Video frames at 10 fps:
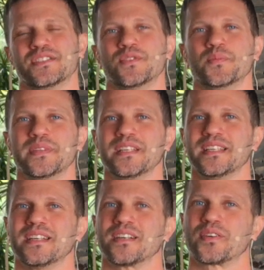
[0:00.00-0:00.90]
to
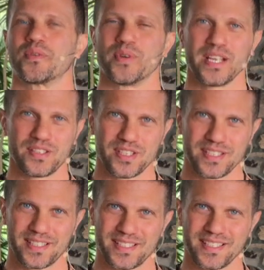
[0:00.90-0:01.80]
be
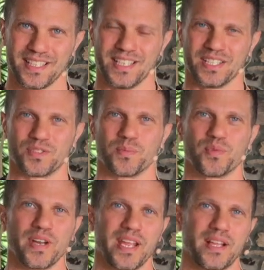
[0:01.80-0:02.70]
courageous, to
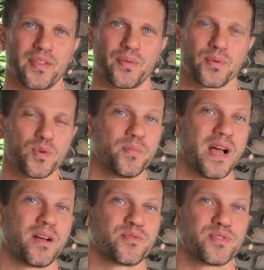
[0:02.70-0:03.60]
break through
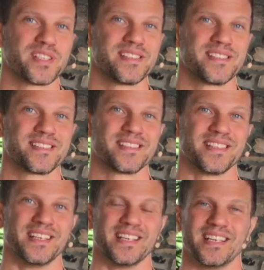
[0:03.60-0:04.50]
boundaries
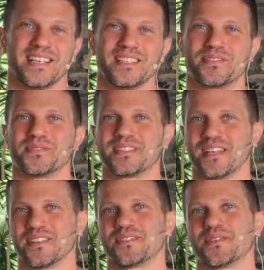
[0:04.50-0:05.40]
into
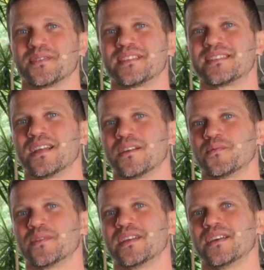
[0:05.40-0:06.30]
territories that
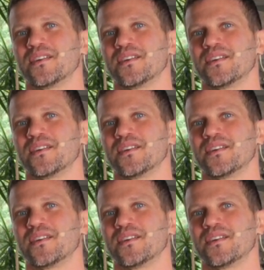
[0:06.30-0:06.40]
we